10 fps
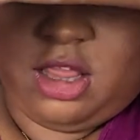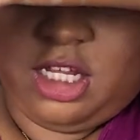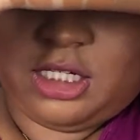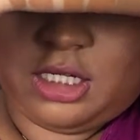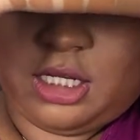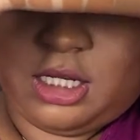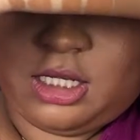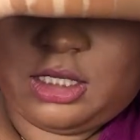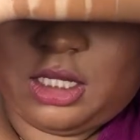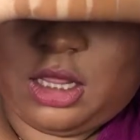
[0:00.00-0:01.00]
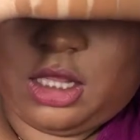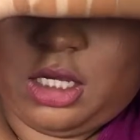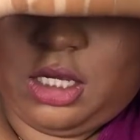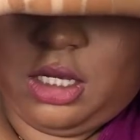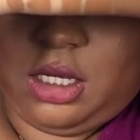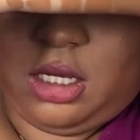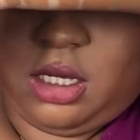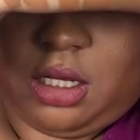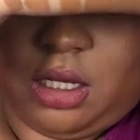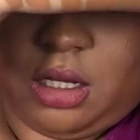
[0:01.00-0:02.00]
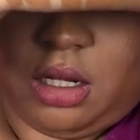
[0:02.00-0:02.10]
This is the